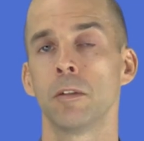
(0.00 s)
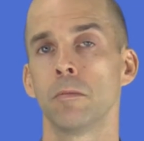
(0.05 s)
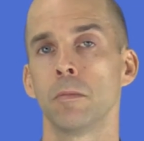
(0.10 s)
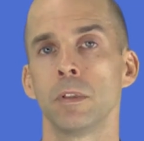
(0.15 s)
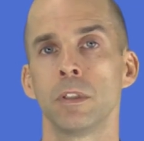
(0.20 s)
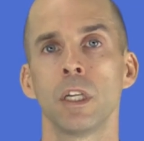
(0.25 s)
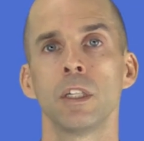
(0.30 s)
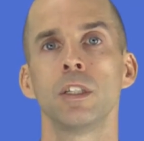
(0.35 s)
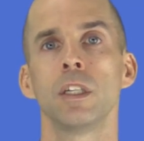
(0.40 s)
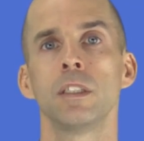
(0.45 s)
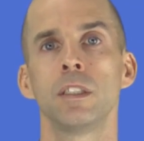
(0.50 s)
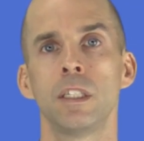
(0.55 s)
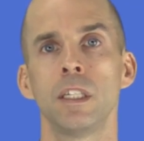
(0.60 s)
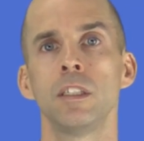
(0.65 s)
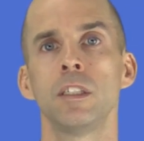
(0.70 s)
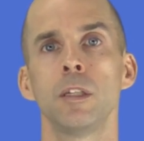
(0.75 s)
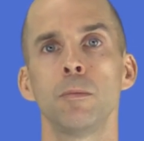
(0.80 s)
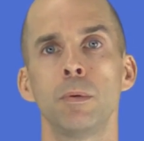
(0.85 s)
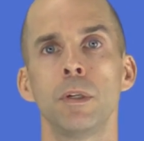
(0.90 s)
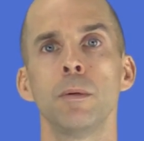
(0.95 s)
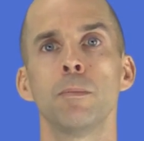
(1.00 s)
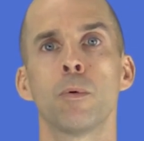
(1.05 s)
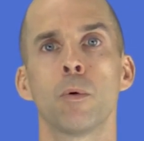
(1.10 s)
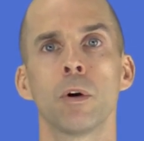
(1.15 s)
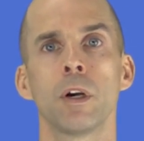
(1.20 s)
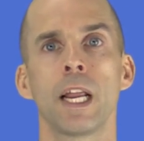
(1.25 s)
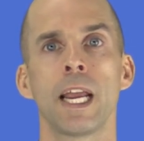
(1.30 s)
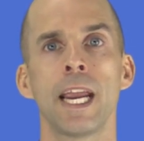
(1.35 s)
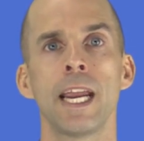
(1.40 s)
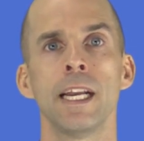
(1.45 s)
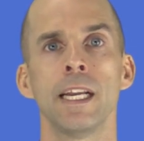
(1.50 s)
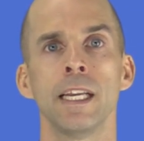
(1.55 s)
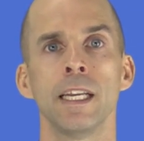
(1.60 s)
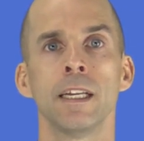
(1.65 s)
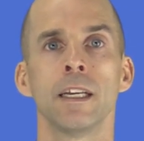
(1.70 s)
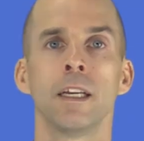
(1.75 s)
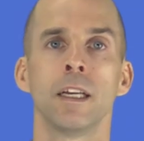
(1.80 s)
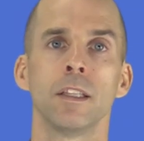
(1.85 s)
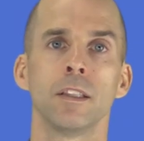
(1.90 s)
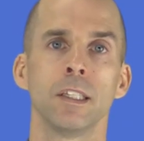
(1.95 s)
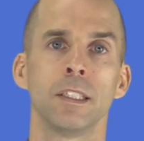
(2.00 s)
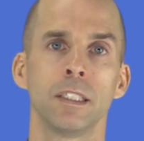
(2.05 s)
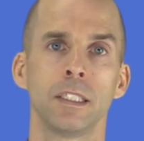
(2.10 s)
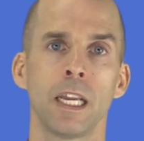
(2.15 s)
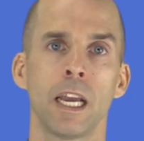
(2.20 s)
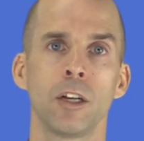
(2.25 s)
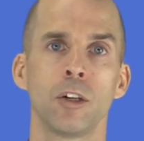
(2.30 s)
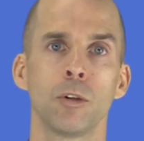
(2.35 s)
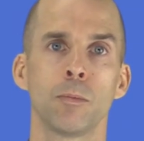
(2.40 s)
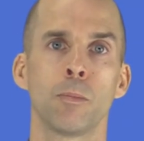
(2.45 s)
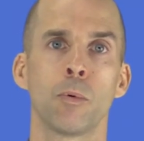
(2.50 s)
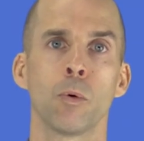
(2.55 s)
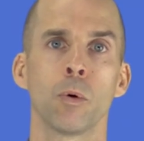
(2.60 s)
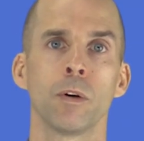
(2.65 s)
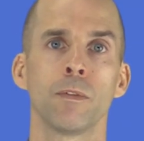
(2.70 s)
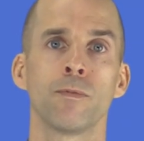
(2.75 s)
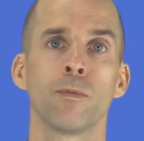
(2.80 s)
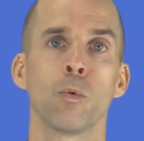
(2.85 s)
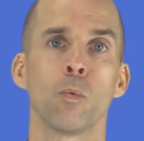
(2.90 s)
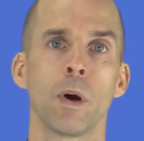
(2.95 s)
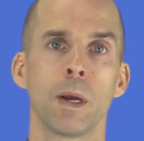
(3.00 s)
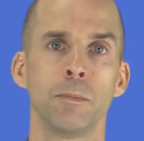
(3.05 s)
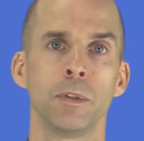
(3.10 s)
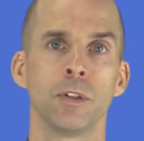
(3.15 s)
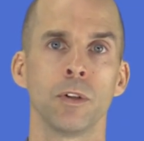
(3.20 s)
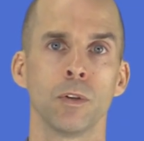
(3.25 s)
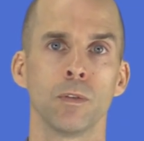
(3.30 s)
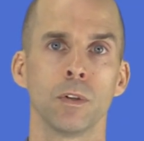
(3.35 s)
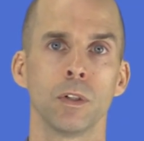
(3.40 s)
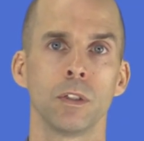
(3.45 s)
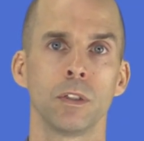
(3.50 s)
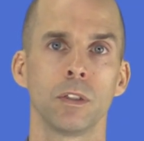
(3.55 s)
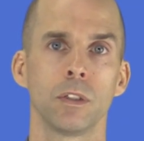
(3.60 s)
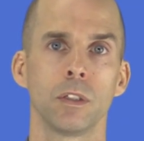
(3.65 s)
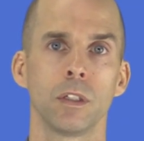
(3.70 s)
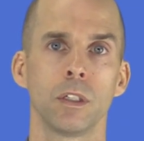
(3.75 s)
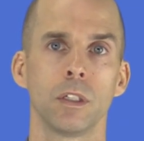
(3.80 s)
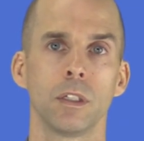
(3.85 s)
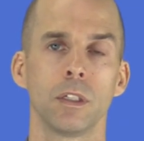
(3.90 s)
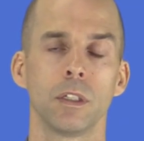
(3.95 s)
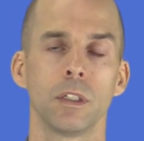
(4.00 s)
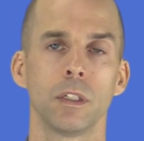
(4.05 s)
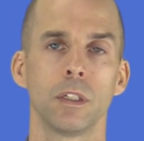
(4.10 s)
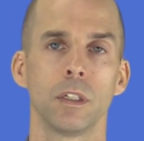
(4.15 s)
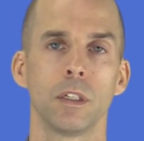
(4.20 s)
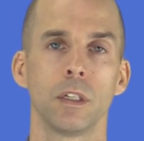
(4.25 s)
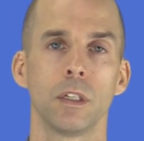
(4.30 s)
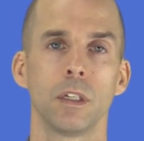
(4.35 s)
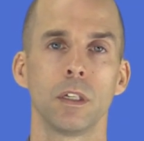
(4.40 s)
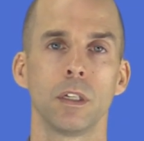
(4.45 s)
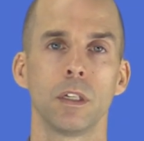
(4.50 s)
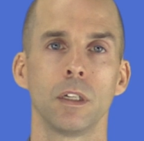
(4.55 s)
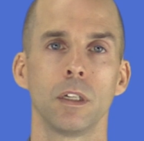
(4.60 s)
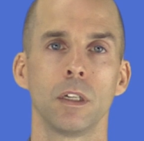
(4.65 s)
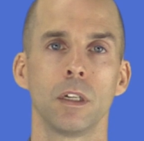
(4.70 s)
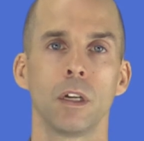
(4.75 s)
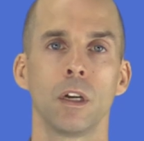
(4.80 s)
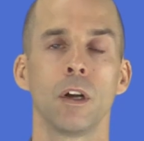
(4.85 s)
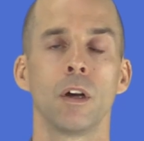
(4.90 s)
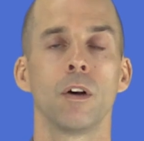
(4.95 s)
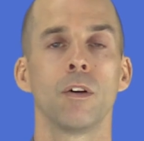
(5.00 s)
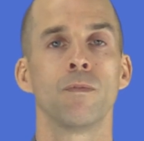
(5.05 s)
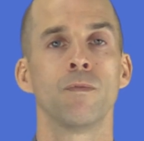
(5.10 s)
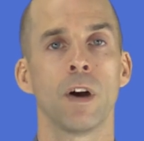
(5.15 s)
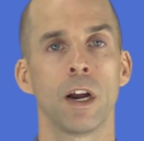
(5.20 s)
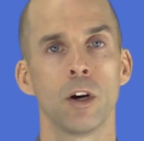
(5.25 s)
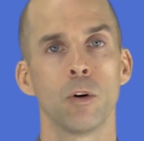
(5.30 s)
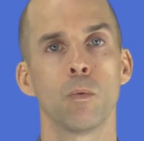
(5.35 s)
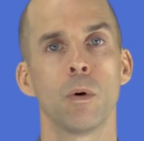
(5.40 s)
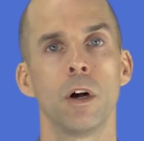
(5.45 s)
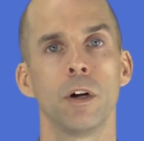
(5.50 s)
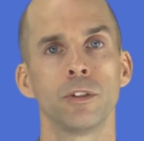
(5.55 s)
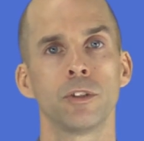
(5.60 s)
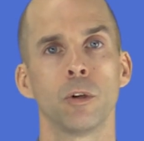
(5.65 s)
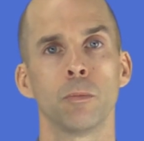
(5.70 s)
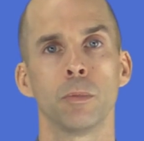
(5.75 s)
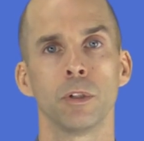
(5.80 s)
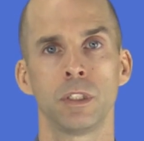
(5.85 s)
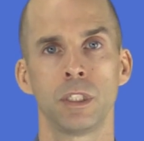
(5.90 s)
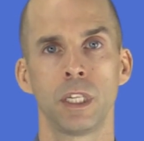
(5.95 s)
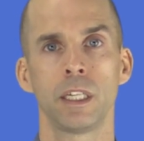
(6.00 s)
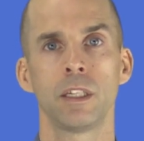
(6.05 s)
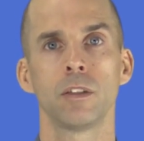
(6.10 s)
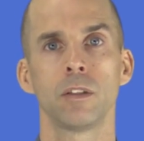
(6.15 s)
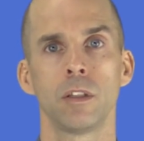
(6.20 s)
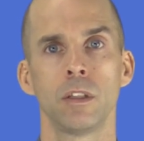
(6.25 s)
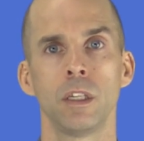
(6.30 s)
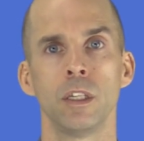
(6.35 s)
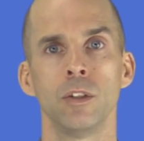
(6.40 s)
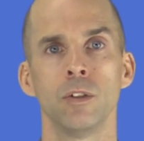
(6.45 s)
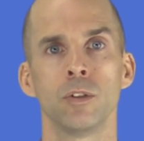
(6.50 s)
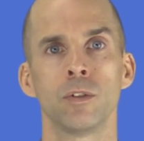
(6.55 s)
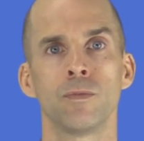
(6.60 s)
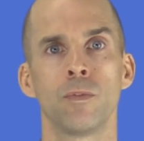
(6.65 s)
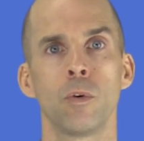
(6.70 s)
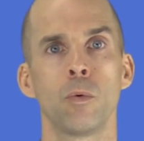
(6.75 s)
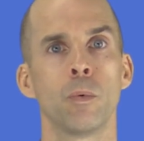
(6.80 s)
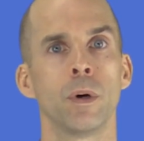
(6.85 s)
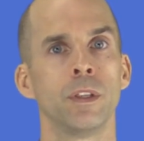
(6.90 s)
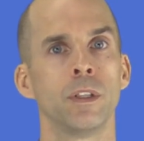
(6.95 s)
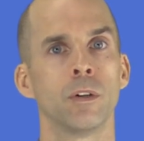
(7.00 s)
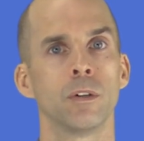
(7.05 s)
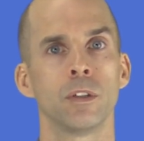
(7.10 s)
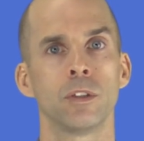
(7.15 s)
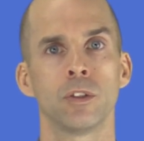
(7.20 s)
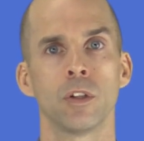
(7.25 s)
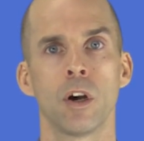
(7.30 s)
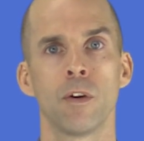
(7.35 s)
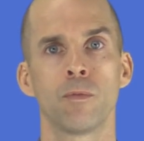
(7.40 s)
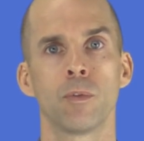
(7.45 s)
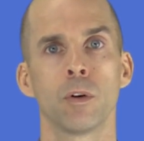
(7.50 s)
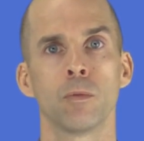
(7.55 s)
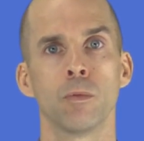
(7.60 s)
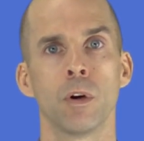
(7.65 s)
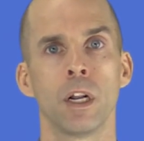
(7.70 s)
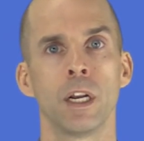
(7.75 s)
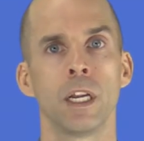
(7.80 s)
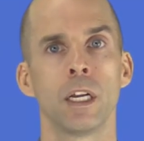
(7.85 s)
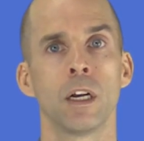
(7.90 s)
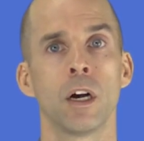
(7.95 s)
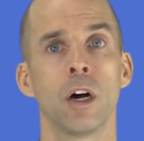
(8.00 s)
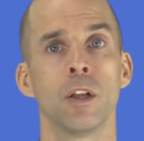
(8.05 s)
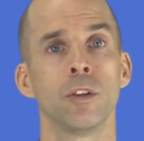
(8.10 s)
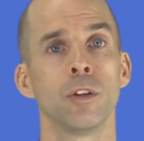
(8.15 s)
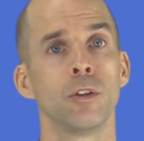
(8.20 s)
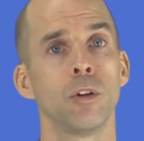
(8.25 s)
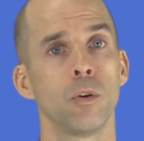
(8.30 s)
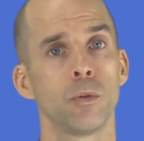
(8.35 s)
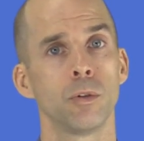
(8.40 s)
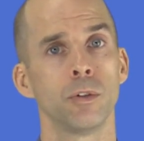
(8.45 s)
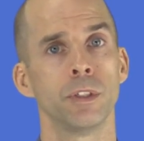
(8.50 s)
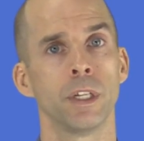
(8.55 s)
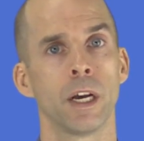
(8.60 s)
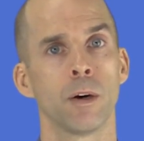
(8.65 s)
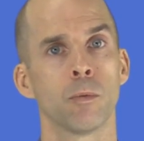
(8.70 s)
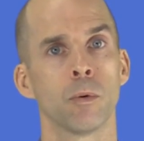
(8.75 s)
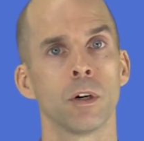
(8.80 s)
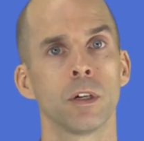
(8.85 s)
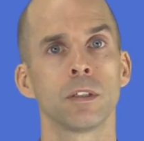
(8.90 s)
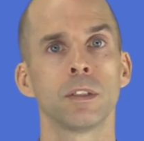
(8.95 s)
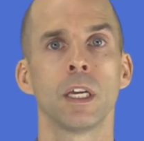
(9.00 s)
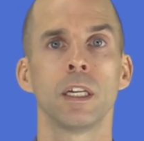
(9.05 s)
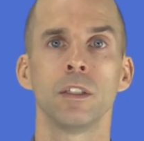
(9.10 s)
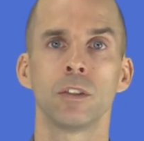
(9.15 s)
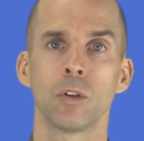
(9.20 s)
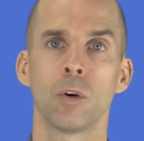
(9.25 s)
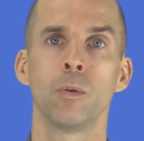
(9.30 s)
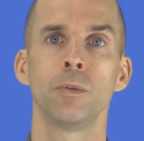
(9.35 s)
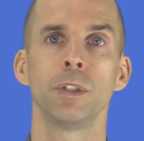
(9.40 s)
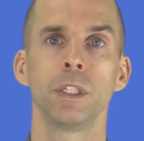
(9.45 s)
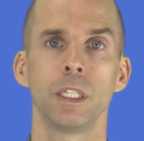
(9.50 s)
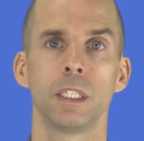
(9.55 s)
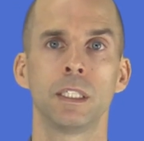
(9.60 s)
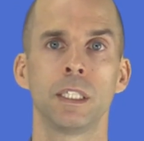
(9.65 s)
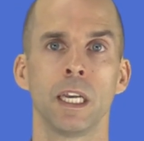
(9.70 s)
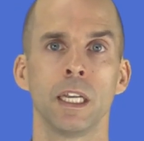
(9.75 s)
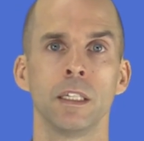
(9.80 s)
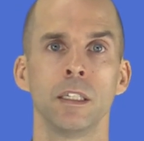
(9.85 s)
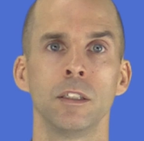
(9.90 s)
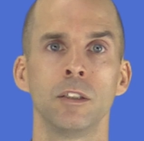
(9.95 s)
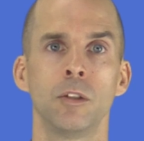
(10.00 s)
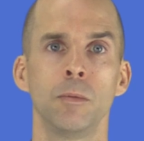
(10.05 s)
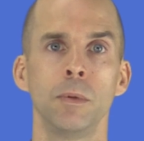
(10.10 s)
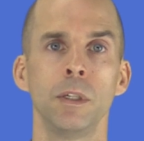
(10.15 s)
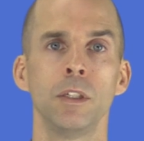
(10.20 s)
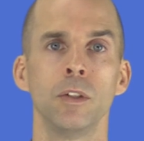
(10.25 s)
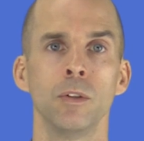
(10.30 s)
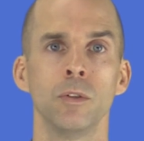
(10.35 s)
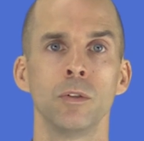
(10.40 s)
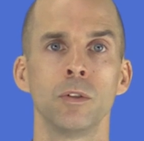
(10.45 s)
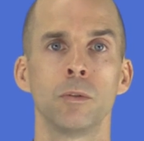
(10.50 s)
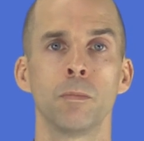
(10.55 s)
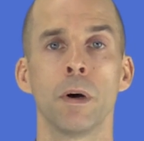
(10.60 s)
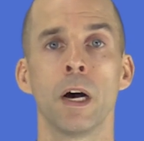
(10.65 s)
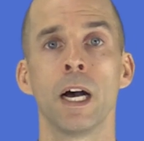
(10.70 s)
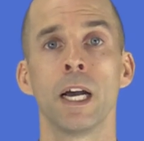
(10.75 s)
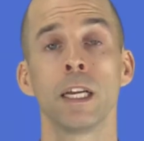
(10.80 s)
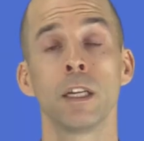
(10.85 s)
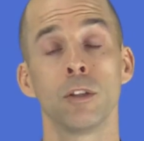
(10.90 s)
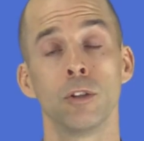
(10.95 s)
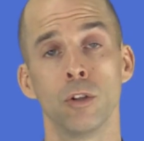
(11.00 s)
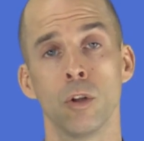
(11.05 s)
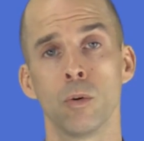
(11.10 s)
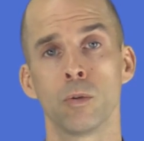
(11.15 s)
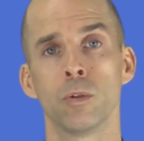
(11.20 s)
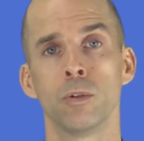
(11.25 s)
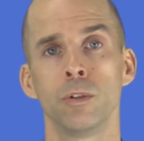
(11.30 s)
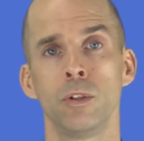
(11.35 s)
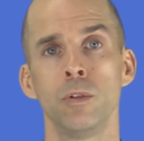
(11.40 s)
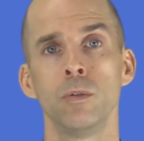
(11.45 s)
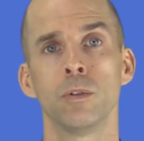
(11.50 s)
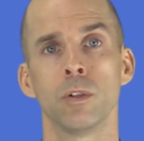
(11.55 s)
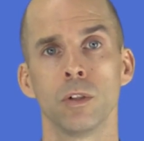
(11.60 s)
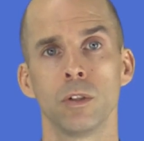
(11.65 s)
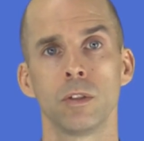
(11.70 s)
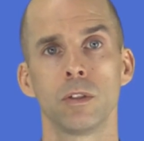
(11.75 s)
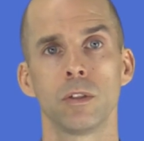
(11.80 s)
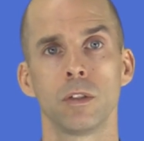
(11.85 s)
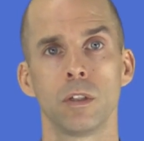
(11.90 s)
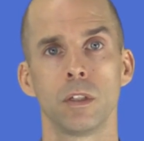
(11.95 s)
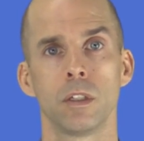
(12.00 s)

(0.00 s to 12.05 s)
such as TCP port 80, the standard port for web servers. Firewalls are particularly useful when there is software running on the local network that is only intended to be used by local users.